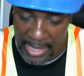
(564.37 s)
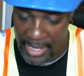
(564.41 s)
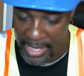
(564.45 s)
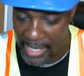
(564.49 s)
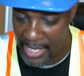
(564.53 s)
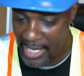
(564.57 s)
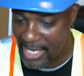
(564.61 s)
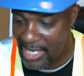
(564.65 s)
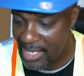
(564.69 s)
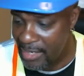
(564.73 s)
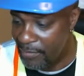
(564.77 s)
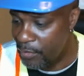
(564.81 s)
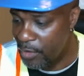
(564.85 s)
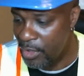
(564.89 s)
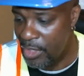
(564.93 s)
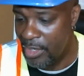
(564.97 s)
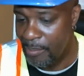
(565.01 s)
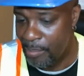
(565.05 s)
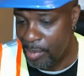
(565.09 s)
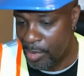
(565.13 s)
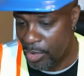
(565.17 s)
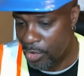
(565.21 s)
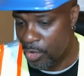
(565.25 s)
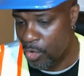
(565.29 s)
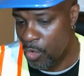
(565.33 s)
Even if you didn't
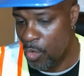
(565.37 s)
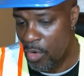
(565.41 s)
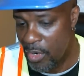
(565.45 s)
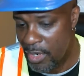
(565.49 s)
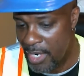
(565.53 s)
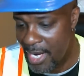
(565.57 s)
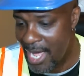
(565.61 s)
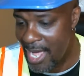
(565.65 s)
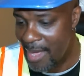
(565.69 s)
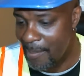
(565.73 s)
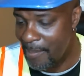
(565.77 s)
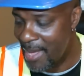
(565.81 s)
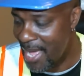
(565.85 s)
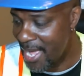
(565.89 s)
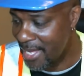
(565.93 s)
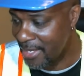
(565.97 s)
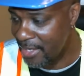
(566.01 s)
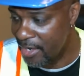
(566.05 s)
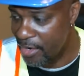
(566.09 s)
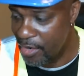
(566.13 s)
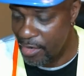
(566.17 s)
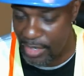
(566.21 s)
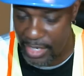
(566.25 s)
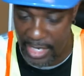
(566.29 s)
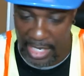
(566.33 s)
put a doorknob back
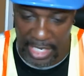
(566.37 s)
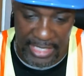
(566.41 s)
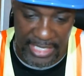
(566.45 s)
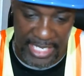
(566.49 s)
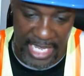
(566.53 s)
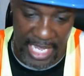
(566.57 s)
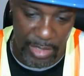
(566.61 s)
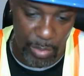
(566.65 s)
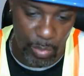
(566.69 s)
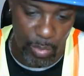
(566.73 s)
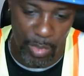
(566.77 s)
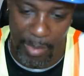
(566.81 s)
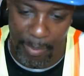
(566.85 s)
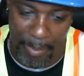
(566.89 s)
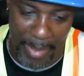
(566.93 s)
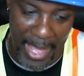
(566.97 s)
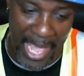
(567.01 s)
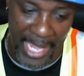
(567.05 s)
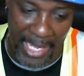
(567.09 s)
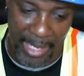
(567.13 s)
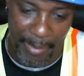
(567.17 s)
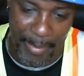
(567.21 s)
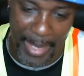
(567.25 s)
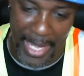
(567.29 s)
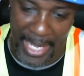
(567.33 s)
there and they just had the wood
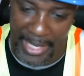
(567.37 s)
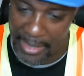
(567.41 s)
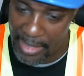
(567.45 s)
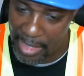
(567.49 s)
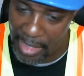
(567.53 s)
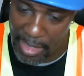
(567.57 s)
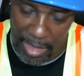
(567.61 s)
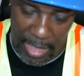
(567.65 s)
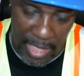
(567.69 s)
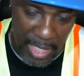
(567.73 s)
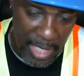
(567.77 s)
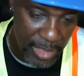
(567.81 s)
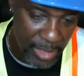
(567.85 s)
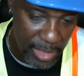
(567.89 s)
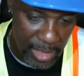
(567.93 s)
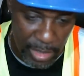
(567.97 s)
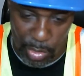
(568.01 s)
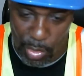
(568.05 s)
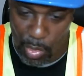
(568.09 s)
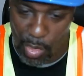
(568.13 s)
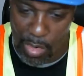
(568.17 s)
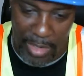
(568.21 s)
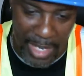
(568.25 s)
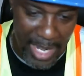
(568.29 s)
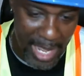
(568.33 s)
backing back there, the
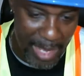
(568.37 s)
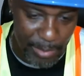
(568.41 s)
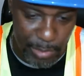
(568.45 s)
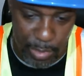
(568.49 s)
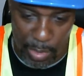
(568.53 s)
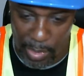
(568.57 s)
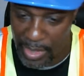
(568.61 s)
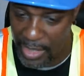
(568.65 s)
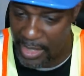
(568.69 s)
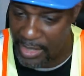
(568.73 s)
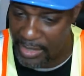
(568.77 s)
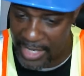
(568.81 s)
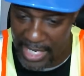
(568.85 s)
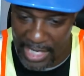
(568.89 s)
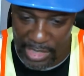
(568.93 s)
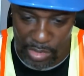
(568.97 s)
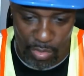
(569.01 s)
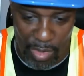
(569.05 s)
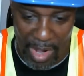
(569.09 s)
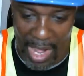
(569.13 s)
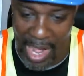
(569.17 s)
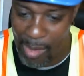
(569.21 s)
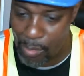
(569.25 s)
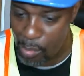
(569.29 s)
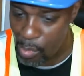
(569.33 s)
doorknob's going to hit that
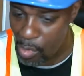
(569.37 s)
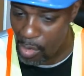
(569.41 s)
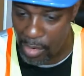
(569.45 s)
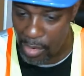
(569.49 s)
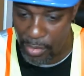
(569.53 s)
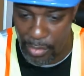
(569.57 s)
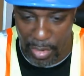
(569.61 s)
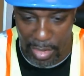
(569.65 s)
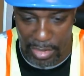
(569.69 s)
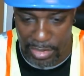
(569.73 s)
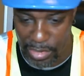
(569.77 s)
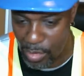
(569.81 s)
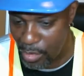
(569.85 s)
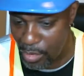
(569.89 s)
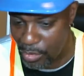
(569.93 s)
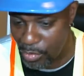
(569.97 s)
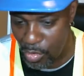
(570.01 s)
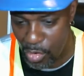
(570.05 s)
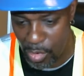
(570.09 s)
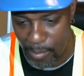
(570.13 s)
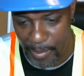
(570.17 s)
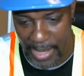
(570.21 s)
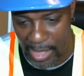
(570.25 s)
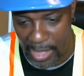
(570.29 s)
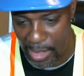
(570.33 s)
drywall, and all it's going to do
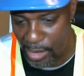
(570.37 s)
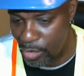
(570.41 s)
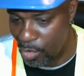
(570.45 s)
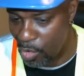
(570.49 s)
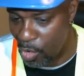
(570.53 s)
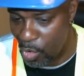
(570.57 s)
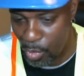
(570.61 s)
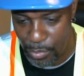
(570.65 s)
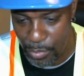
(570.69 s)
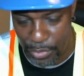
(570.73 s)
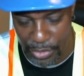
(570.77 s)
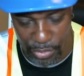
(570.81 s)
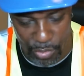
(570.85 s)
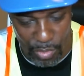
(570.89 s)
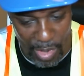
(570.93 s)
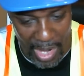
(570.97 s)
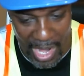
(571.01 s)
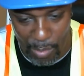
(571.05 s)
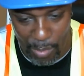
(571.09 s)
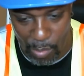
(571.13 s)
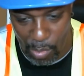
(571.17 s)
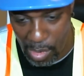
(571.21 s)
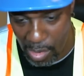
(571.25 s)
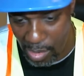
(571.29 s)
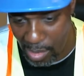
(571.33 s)
is make a little hole in the
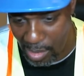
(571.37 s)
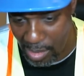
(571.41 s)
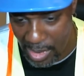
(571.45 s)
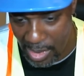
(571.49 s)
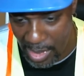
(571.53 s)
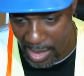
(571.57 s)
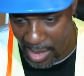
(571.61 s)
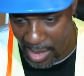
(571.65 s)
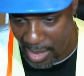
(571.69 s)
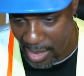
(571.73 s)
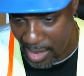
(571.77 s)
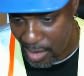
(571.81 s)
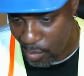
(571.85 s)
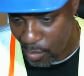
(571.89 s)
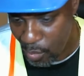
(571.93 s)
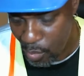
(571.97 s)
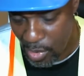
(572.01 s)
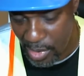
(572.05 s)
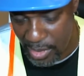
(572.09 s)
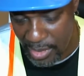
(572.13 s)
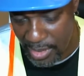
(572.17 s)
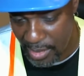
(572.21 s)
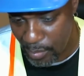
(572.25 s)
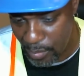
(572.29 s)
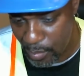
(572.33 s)
drywall
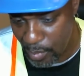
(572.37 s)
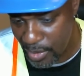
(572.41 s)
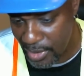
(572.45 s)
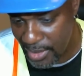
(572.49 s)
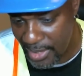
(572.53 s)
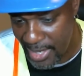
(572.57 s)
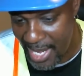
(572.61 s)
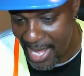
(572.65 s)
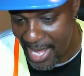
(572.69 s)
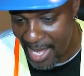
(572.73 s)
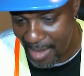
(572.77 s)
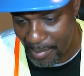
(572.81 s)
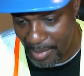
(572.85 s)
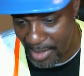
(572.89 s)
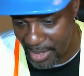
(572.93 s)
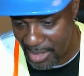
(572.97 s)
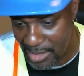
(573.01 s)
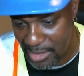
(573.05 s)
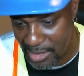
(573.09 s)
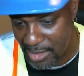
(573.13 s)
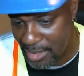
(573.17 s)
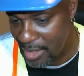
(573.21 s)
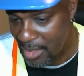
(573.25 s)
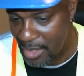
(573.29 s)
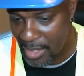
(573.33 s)
where the knob
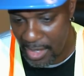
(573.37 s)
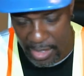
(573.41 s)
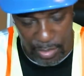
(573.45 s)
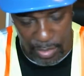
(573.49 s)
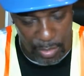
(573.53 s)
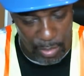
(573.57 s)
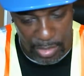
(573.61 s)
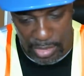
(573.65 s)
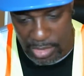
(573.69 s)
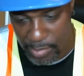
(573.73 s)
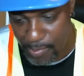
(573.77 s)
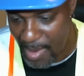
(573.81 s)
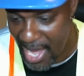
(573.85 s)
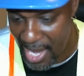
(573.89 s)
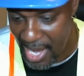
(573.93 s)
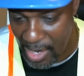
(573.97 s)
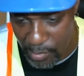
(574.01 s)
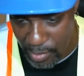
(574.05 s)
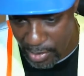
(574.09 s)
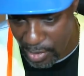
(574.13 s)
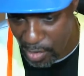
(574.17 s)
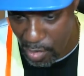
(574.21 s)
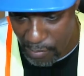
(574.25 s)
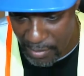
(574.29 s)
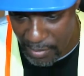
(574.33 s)
is, and you can spackle
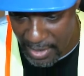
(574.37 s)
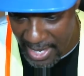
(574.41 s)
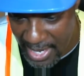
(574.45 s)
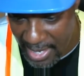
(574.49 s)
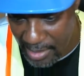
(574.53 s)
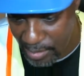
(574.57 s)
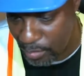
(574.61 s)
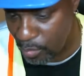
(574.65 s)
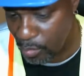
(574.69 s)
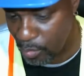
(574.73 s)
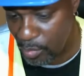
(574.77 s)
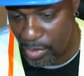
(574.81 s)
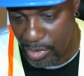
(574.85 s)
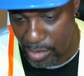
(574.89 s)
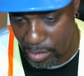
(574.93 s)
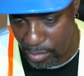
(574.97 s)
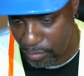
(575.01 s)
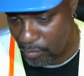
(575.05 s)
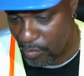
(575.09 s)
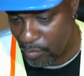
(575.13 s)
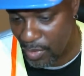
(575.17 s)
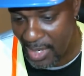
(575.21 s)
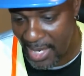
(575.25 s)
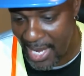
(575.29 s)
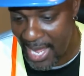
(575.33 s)
right over that when you
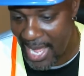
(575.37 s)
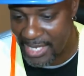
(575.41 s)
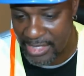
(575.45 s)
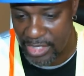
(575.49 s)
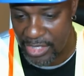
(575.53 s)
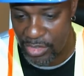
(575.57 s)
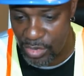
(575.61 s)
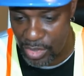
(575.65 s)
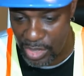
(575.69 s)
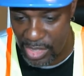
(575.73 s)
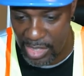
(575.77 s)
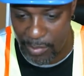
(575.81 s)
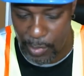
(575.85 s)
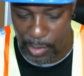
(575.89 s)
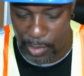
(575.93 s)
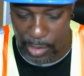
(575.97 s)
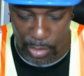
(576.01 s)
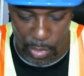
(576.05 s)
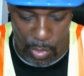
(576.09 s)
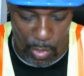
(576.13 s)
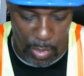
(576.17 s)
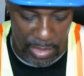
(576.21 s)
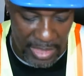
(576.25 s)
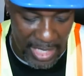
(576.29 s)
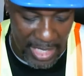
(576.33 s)
realize that you need to put a
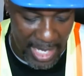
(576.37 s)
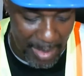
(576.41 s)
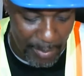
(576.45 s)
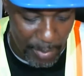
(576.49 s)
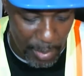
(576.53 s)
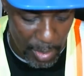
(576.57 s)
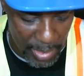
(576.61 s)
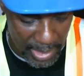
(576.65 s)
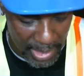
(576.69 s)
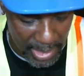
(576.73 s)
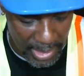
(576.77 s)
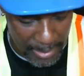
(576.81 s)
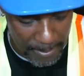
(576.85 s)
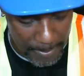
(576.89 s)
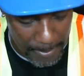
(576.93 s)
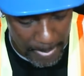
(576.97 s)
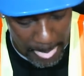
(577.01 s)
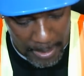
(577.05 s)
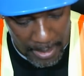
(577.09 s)
door stop on here.